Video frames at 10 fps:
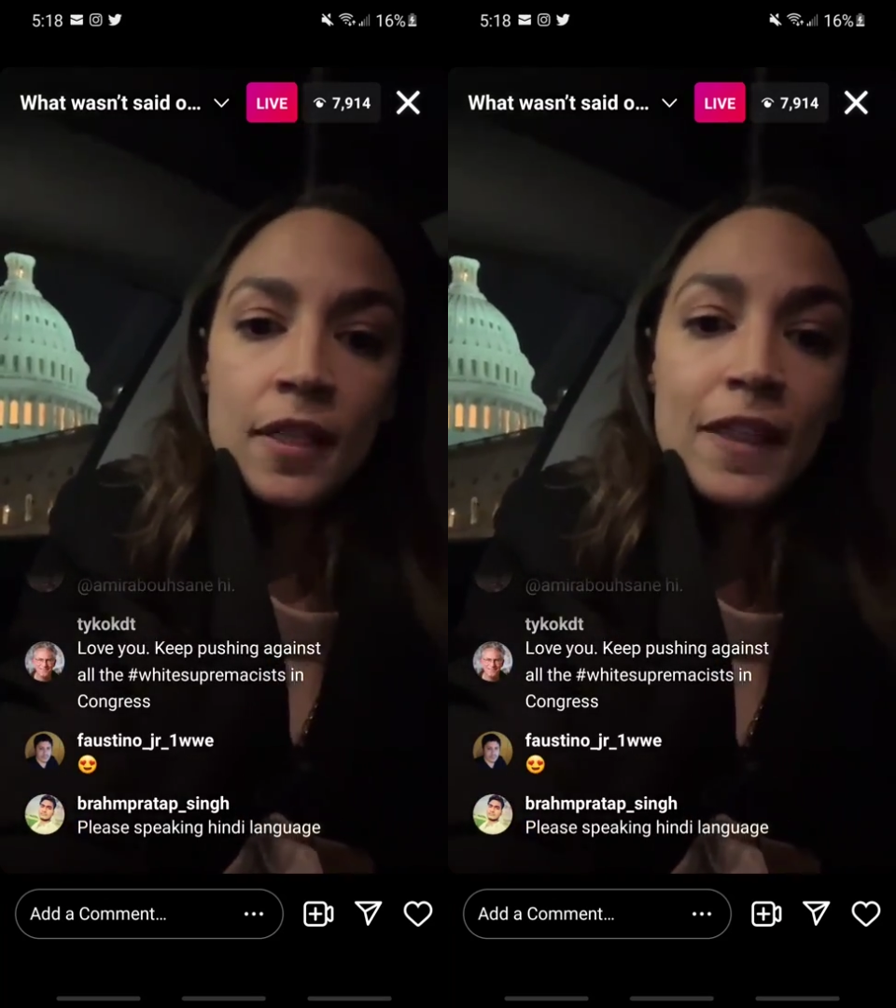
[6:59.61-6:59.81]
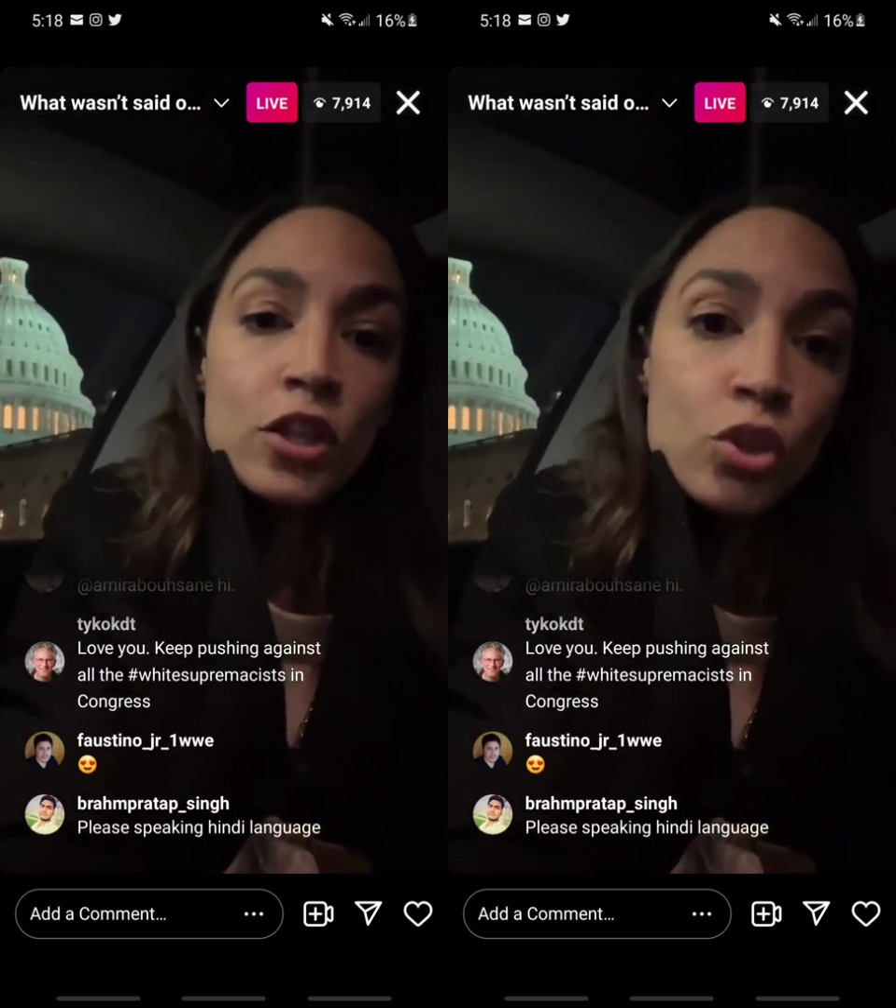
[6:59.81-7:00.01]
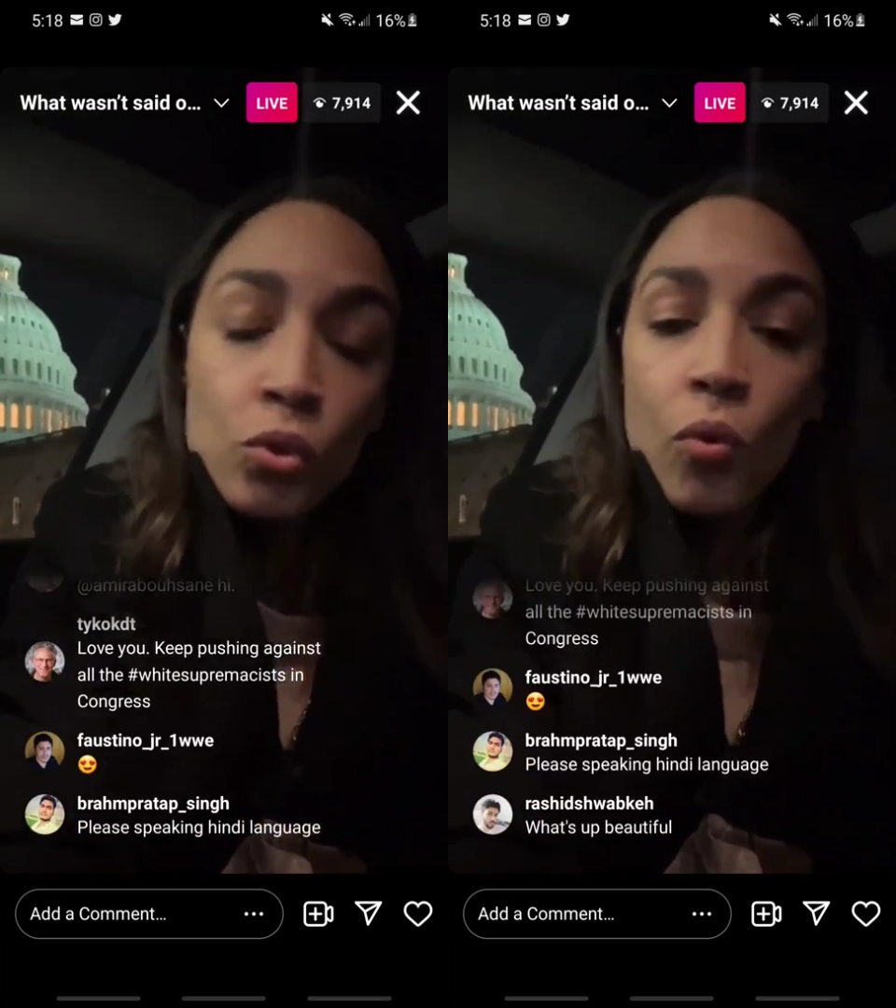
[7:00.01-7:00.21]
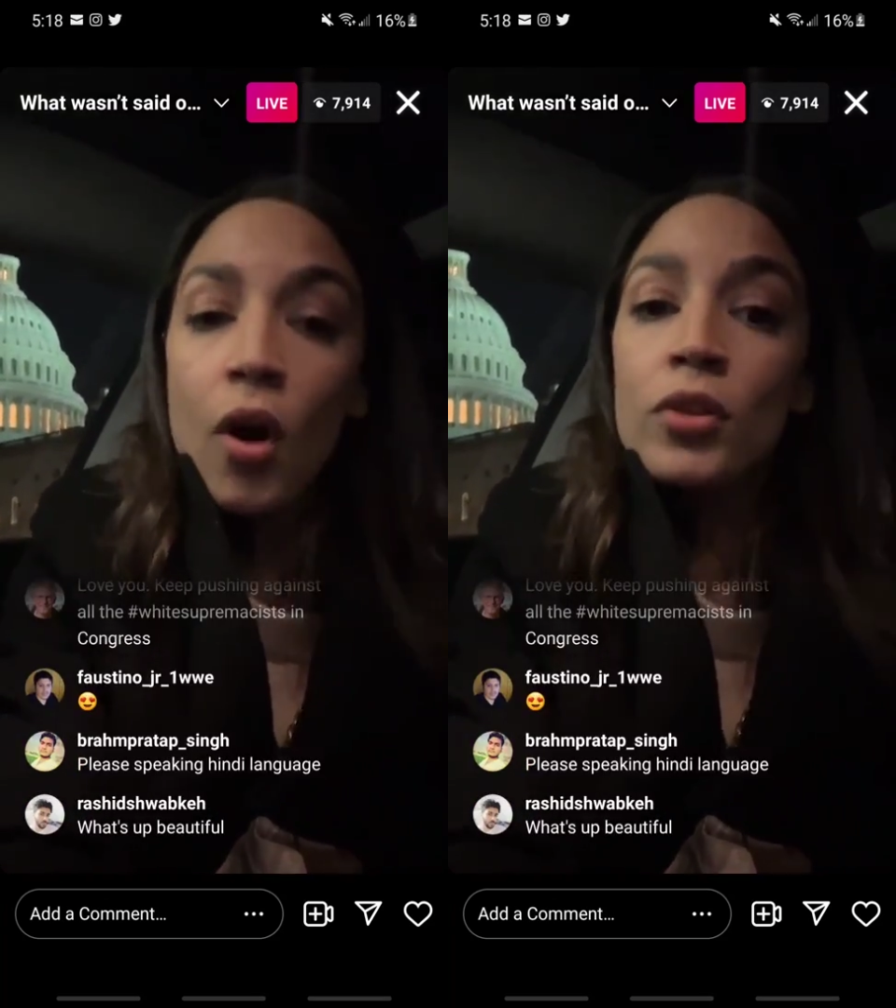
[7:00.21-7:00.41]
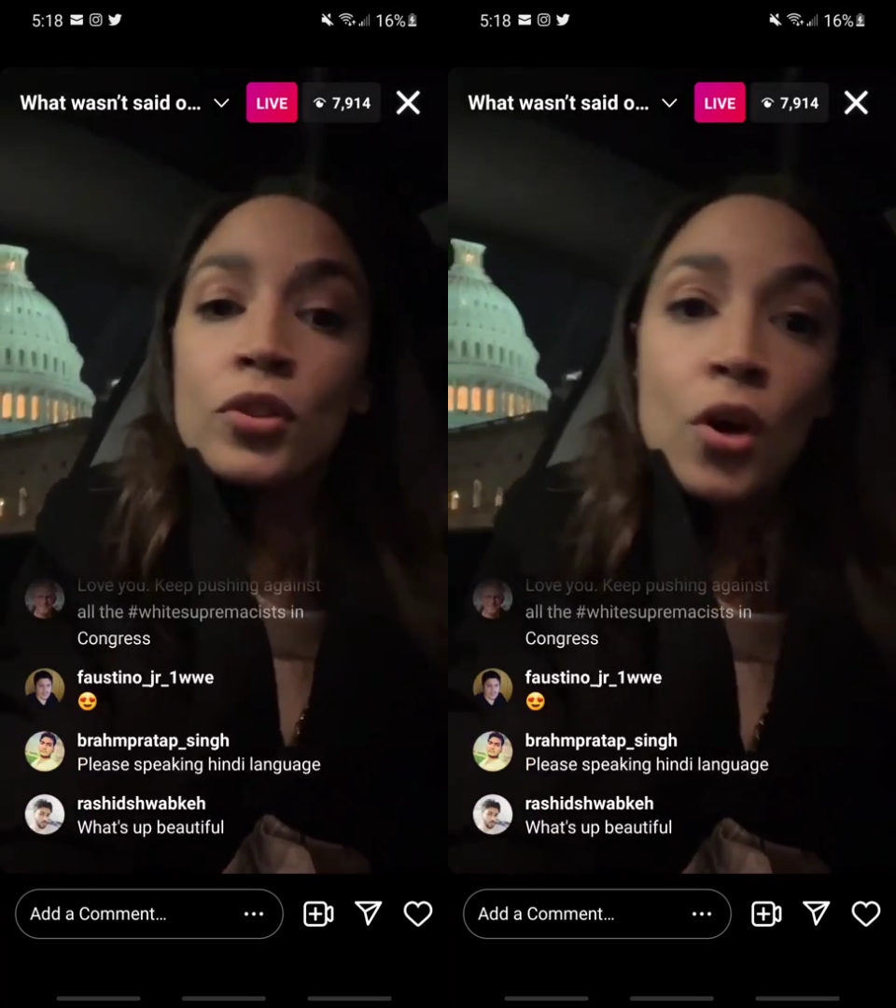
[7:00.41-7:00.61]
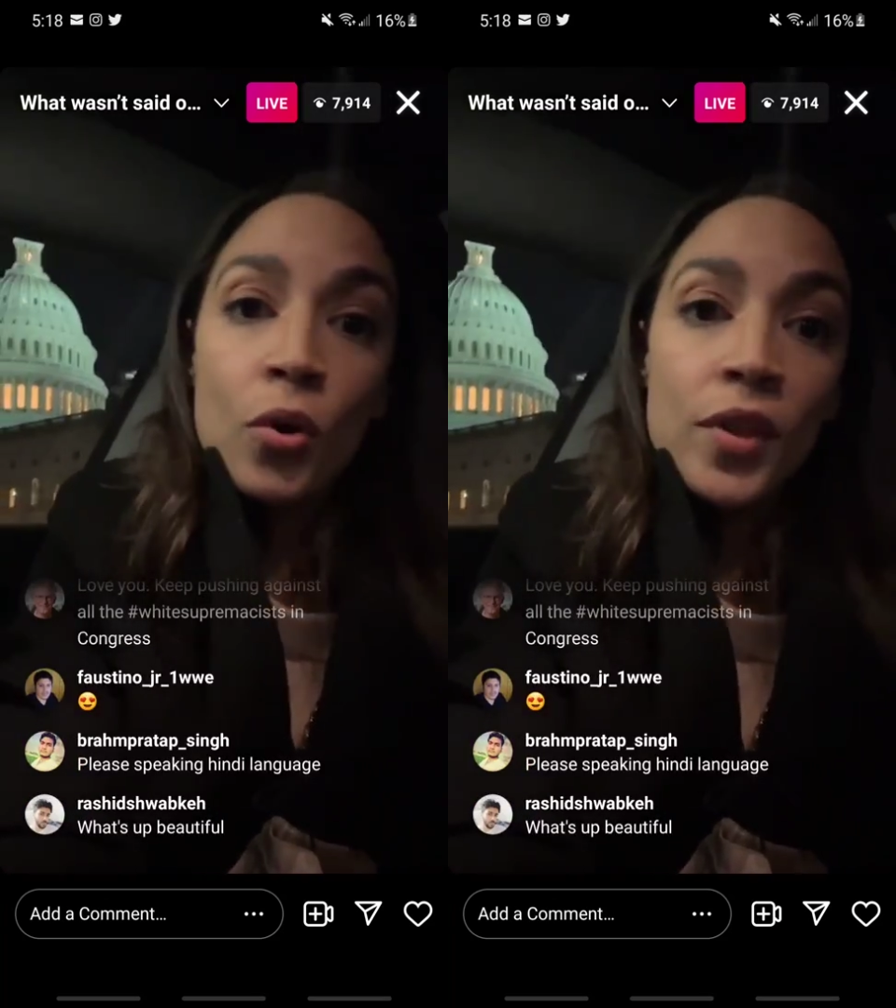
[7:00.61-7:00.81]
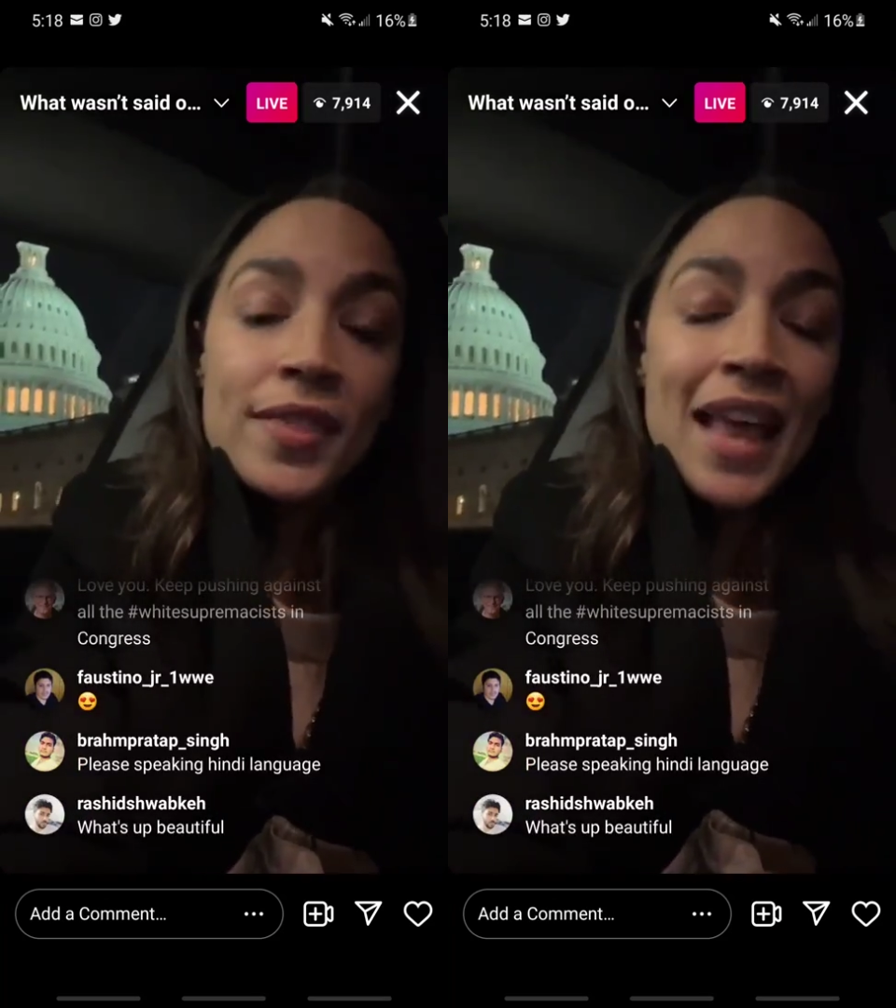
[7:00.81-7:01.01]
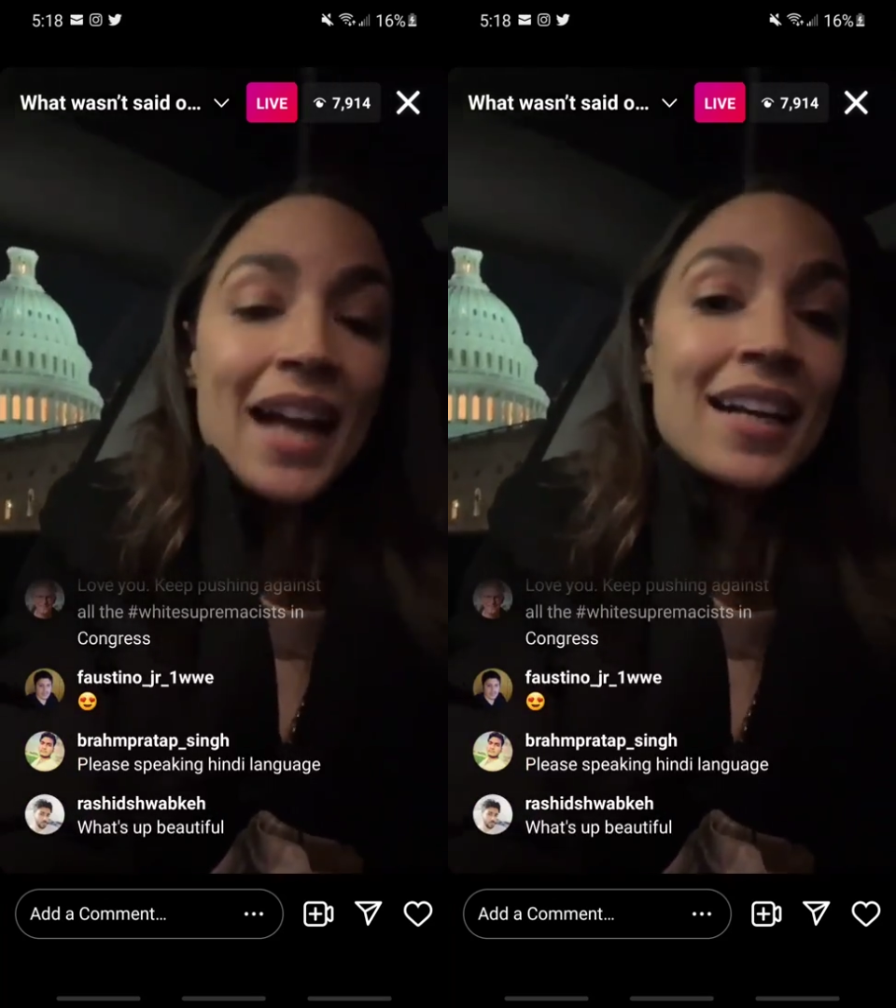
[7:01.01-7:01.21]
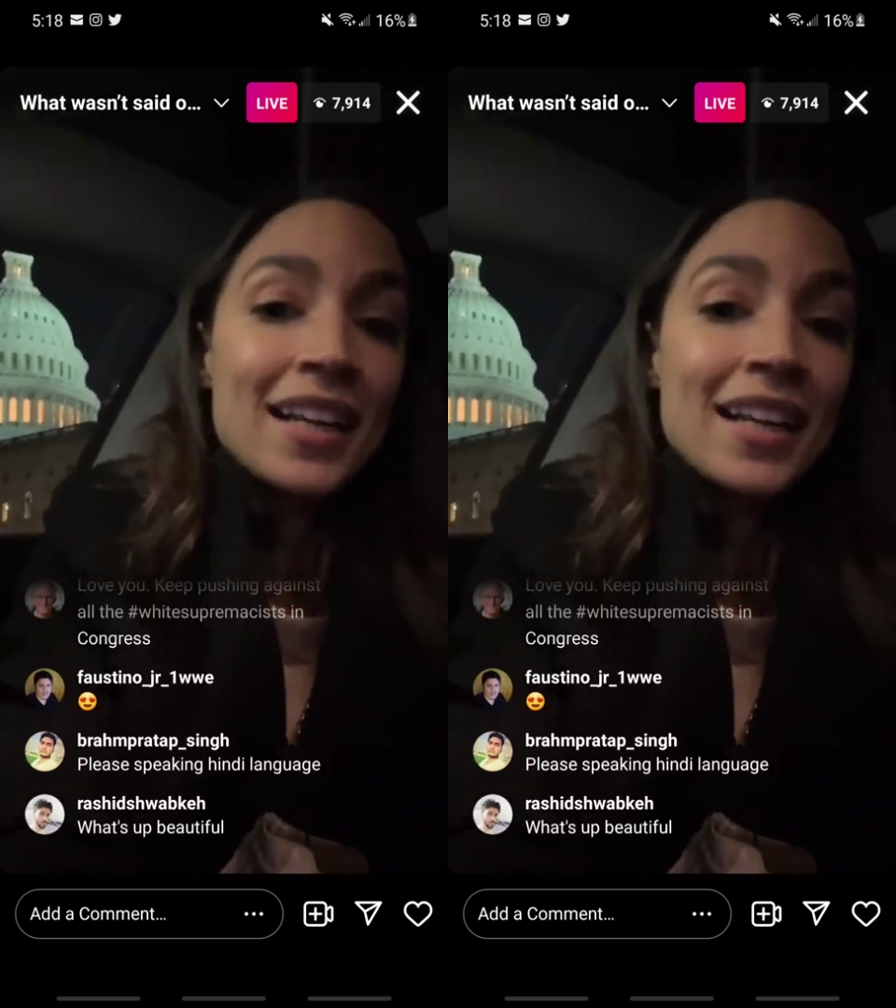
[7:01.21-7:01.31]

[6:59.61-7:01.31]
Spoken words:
that you all know that that